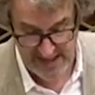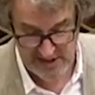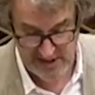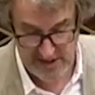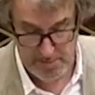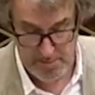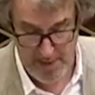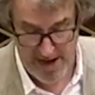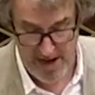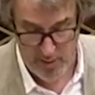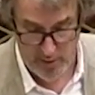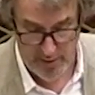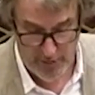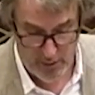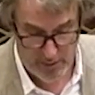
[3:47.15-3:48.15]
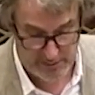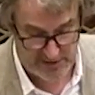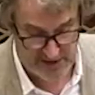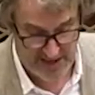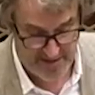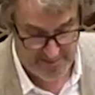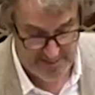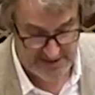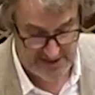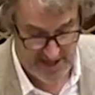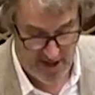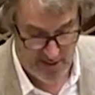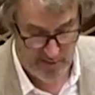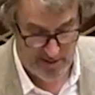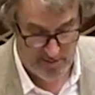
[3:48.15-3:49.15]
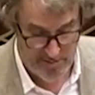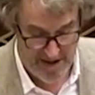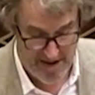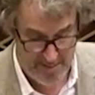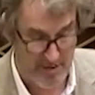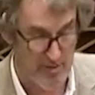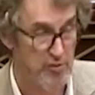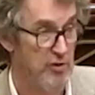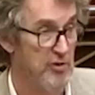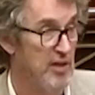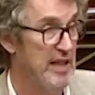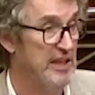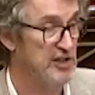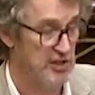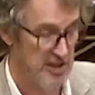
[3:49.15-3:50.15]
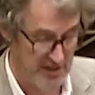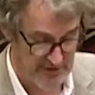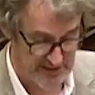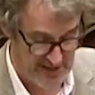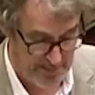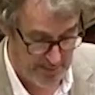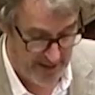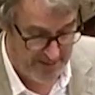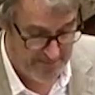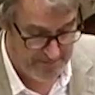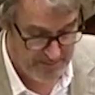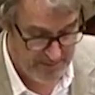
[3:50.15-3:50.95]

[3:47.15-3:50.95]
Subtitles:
as the bail reforms the government is currently ramming through the Legislative Assembly.